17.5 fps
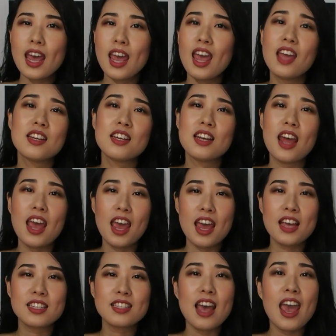and it
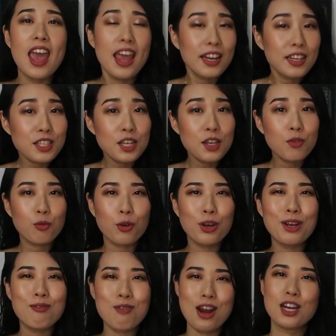has
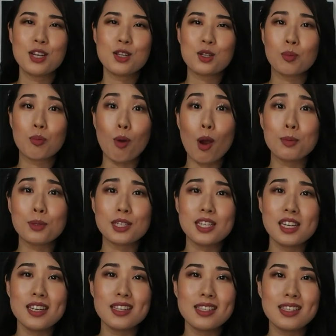anti-free radical
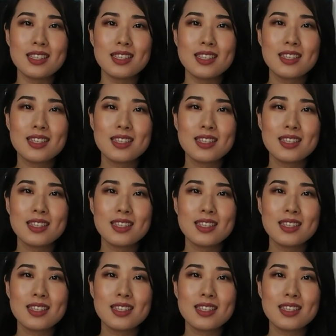properties.